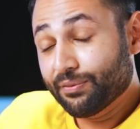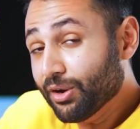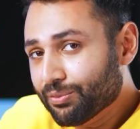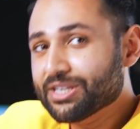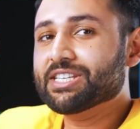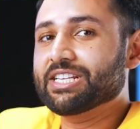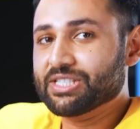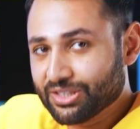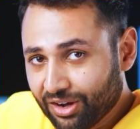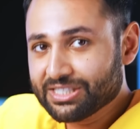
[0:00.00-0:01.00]
have only recently
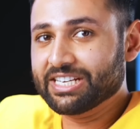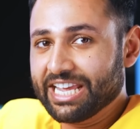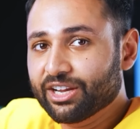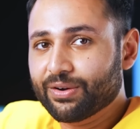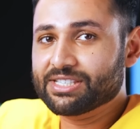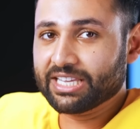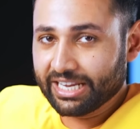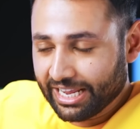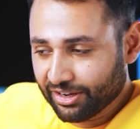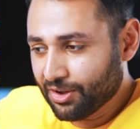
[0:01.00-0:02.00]
started increasing
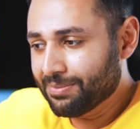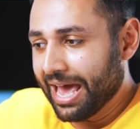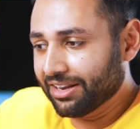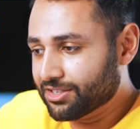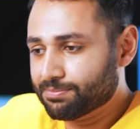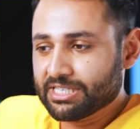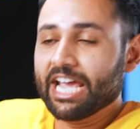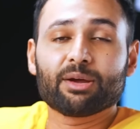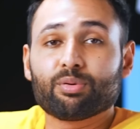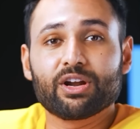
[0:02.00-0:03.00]
in income and
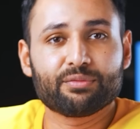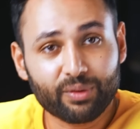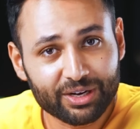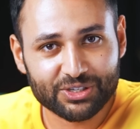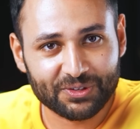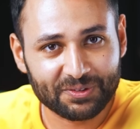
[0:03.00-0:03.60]
tech proliferation.